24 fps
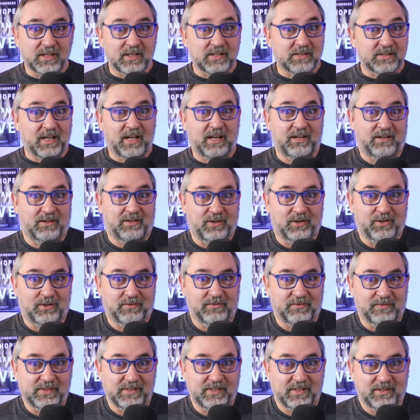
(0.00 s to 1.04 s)
I decided to go
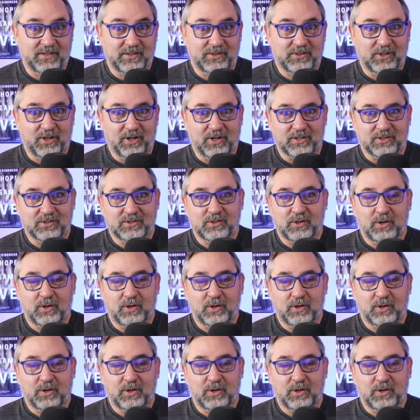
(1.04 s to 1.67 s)
visit the church.